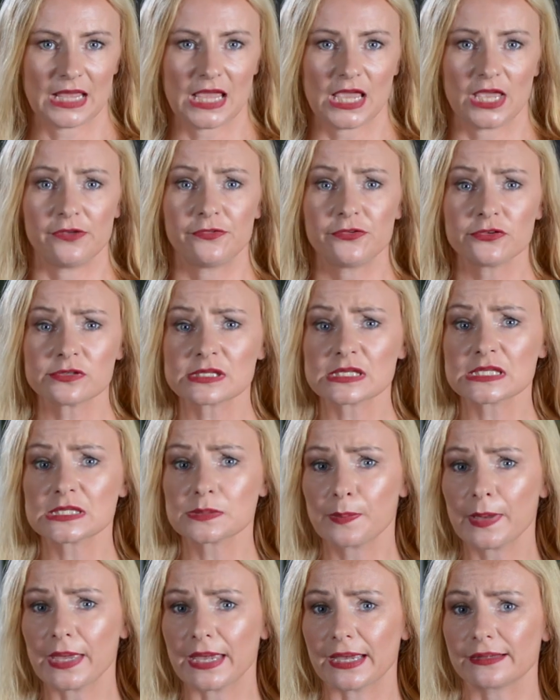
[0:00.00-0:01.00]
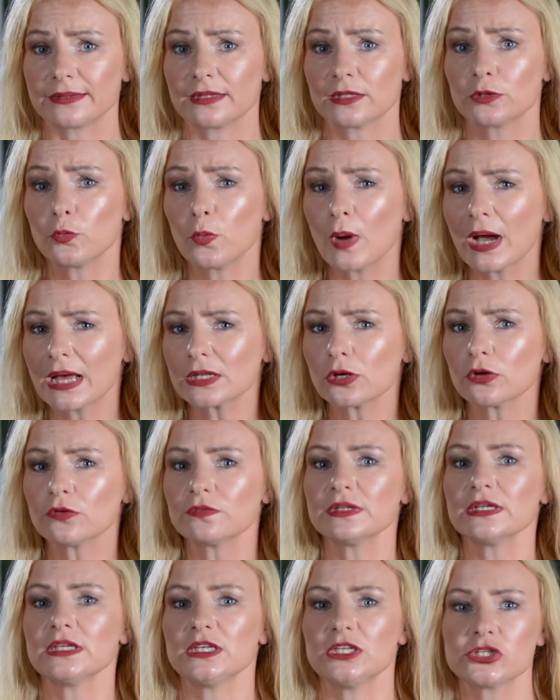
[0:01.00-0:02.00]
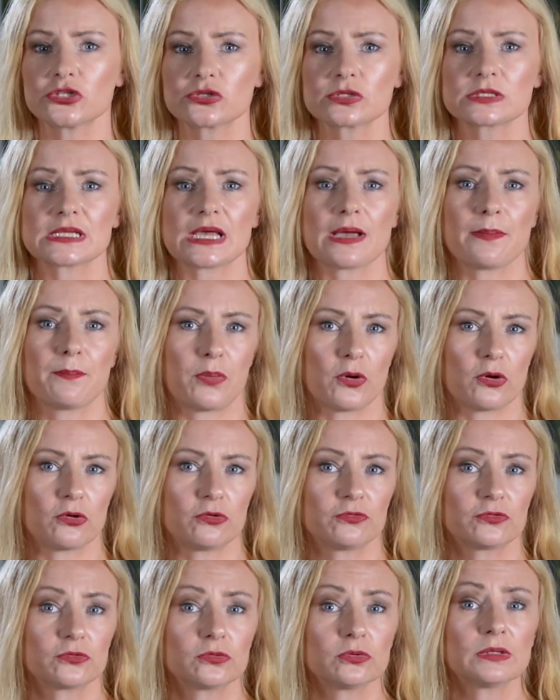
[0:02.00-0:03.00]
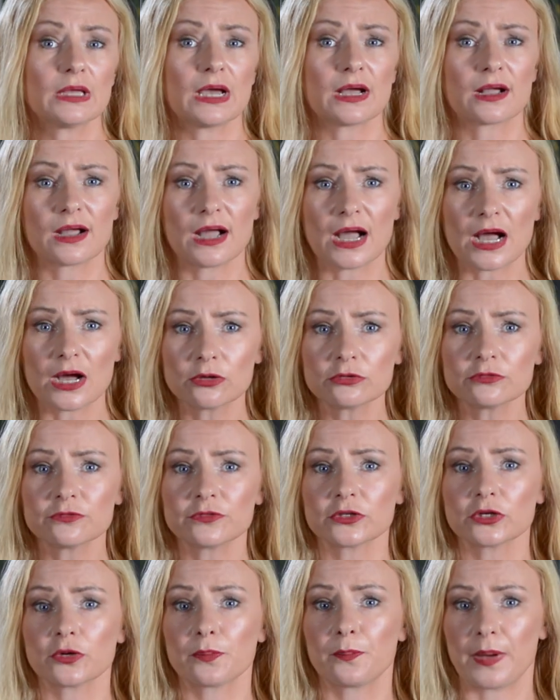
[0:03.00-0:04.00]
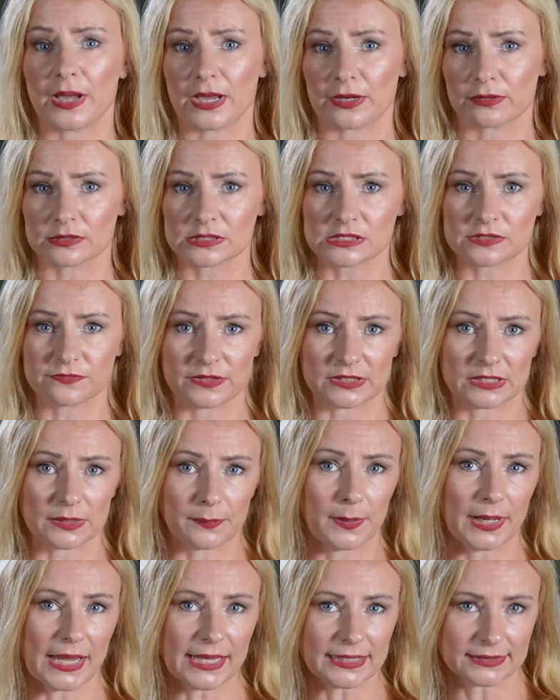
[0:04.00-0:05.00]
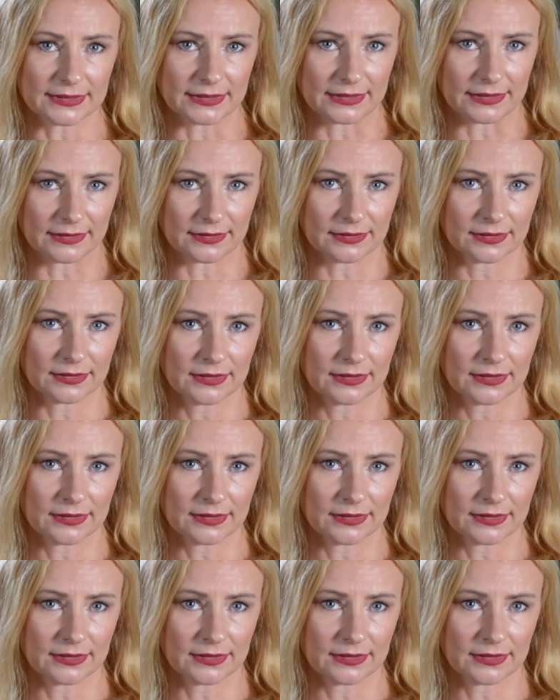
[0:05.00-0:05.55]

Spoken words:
If you suspect that one of the issues above could account for your parrot's feather plucking,